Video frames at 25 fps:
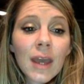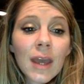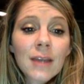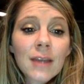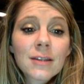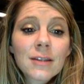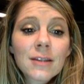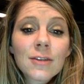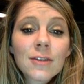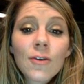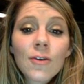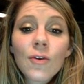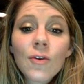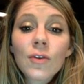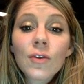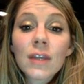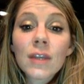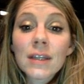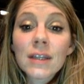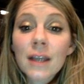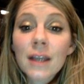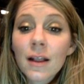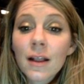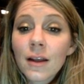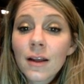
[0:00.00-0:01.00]
So they
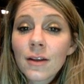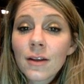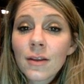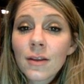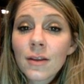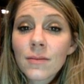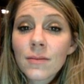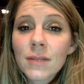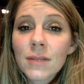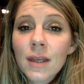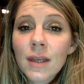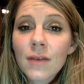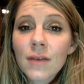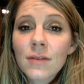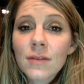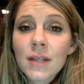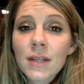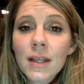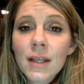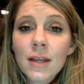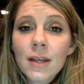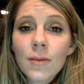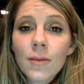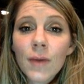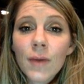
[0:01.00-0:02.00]
declared themselves
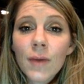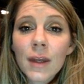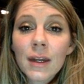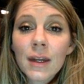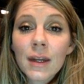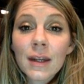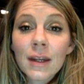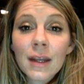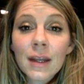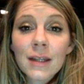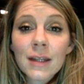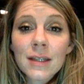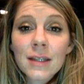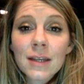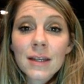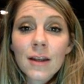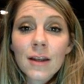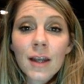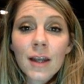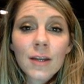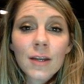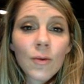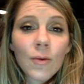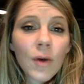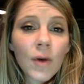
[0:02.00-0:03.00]
independent in
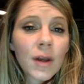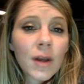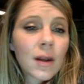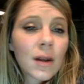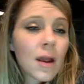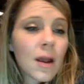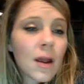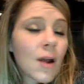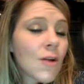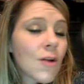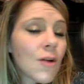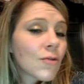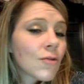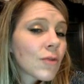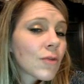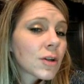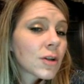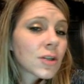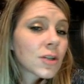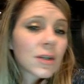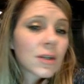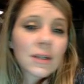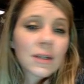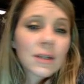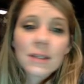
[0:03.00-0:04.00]
1991.
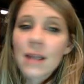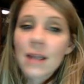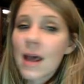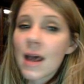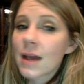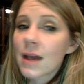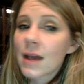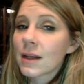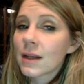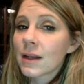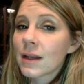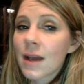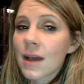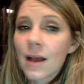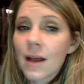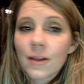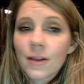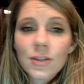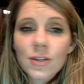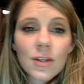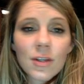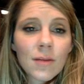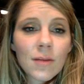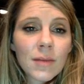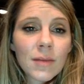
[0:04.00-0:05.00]
Russia does not
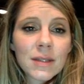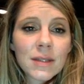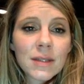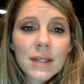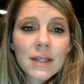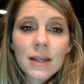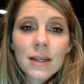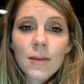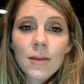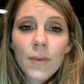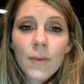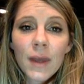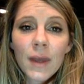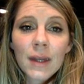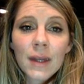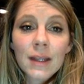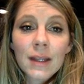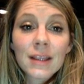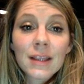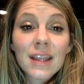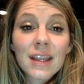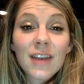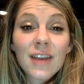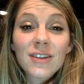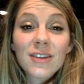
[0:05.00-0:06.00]
acknowledge them as
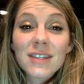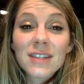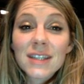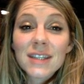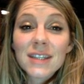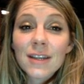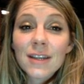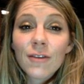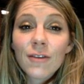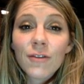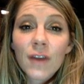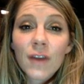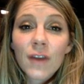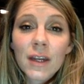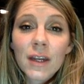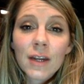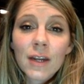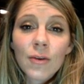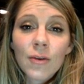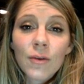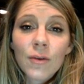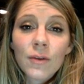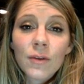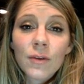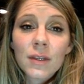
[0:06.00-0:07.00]
independent. They are still fighting
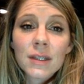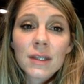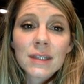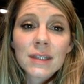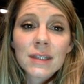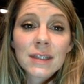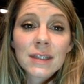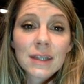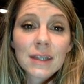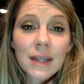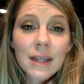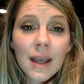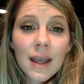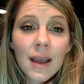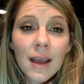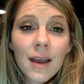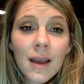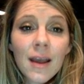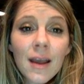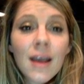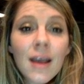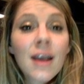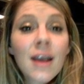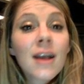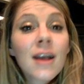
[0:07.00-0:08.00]
over this today.
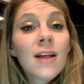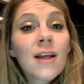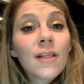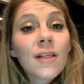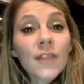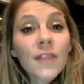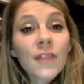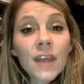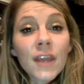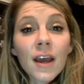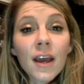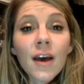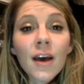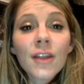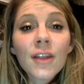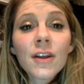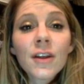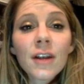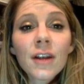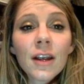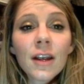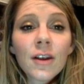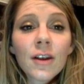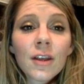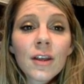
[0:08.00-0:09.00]
The other
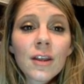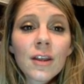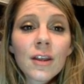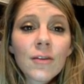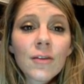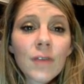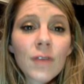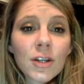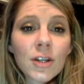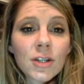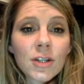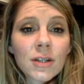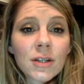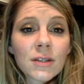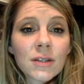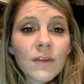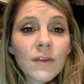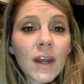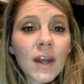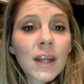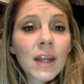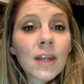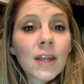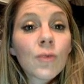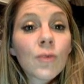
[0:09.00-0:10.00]
area that Russia is
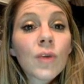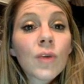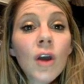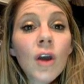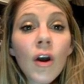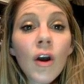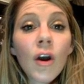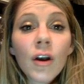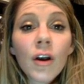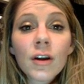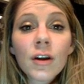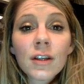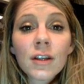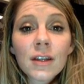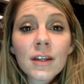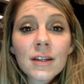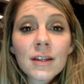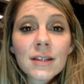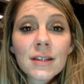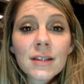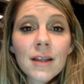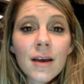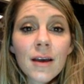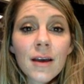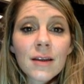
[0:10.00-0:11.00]
fighting in, we already
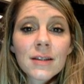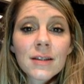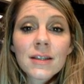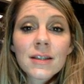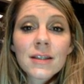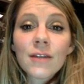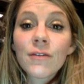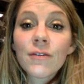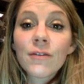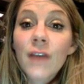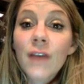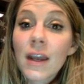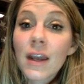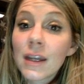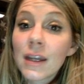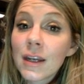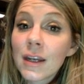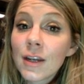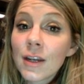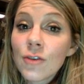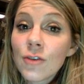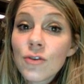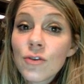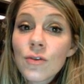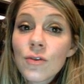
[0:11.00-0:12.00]
discussed. They're fighting
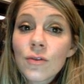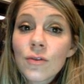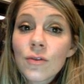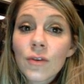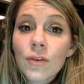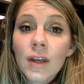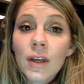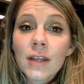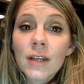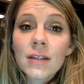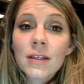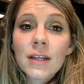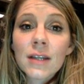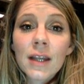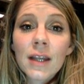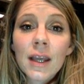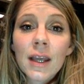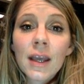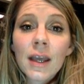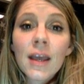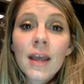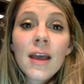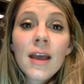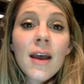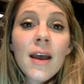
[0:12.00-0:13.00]
in Ukraine today